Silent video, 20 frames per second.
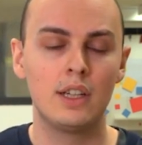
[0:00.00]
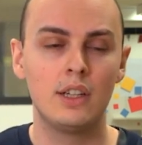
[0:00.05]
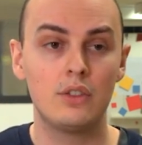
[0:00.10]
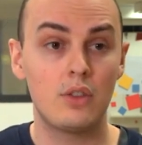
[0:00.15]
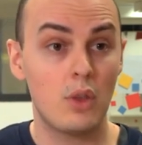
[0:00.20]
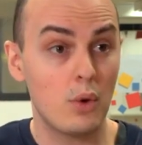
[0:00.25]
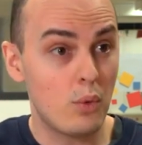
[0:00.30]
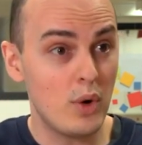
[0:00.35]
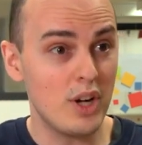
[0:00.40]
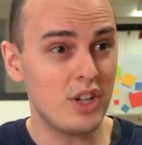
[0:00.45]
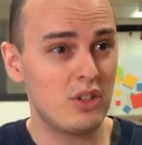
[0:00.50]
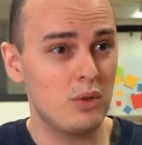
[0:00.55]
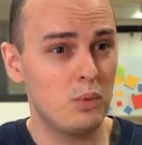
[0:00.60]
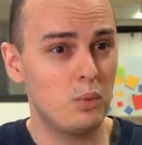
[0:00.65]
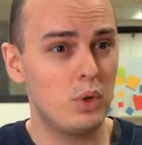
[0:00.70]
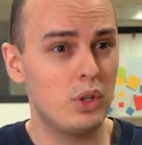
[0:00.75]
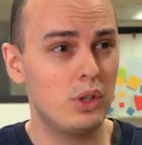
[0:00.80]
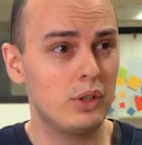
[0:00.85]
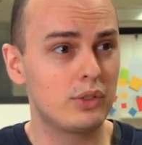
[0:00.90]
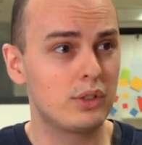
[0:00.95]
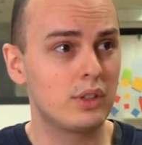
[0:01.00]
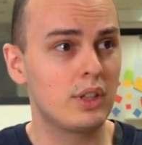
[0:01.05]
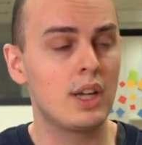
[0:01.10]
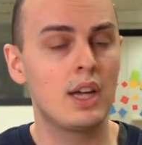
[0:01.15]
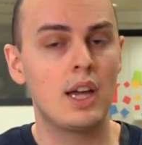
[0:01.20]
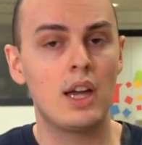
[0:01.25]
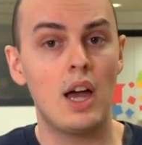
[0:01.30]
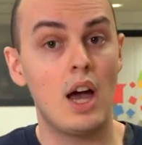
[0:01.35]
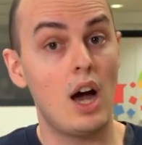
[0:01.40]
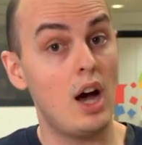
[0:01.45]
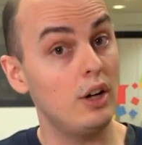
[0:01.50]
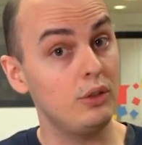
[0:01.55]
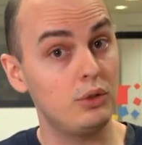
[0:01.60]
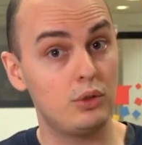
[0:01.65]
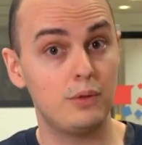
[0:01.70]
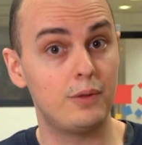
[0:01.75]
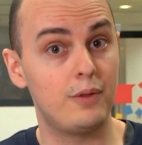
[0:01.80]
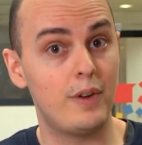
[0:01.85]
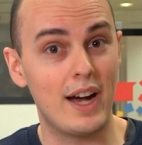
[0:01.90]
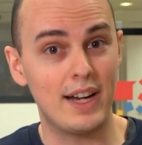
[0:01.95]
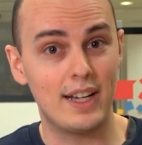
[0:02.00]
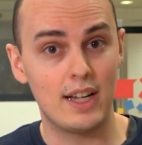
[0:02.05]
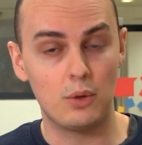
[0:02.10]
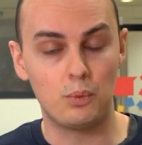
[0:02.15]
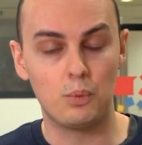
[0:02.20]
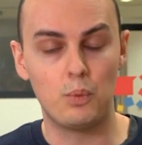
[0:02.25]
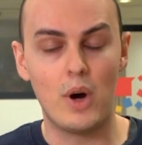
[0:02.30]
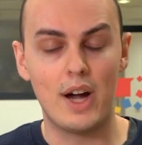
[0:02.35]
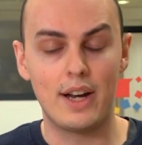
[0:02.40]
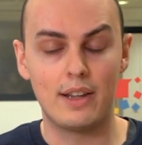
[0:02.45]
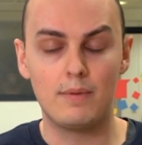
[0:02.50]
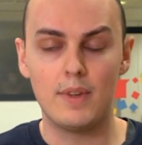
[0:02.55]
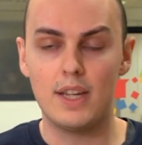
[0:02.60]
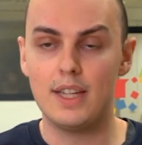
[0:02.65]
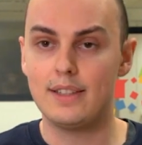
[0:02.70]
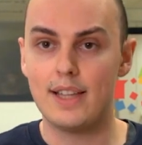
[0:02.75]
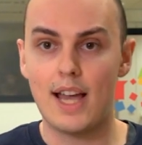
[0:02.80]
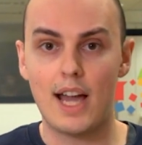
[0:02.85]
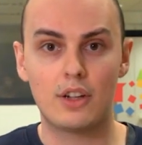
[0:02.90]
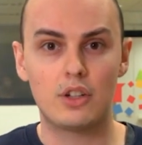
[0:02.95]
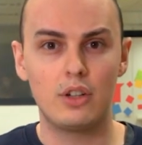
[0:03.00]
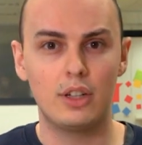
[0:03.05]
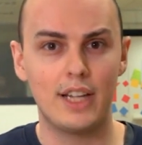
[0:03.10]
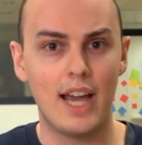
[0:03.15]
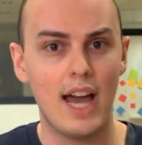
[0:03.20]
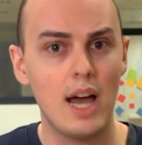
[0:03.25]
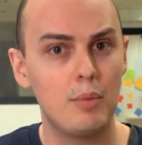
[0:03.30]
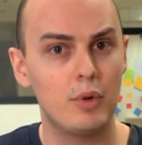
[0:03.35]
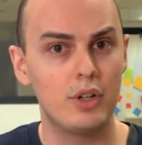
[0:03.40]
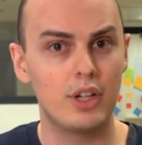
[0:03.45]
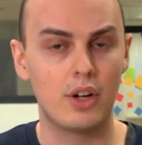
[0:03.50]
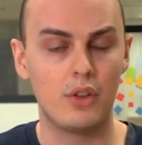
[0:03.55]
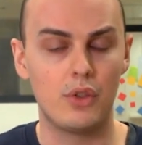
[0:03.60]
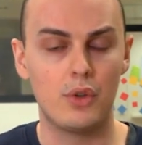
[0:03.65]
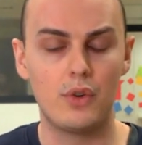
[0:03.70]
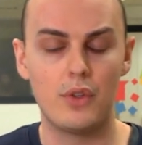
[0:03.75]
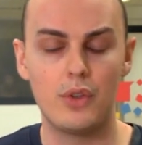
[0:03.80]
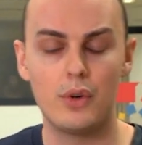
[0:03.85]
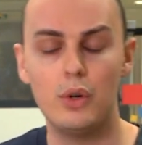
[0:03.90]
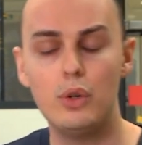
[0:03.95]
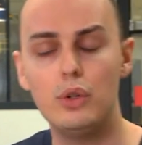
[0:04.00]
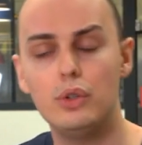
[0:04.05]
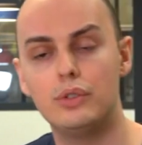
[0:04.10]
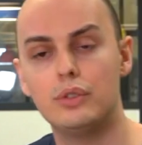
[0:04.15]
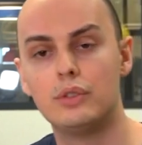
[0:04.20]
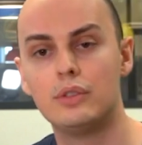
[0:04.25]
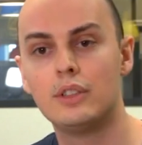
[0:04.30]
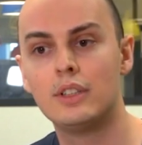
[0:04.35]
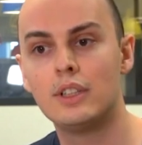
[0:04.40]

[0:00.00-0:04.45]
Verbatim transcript: So the question was how to find out what is actually happening under the hood.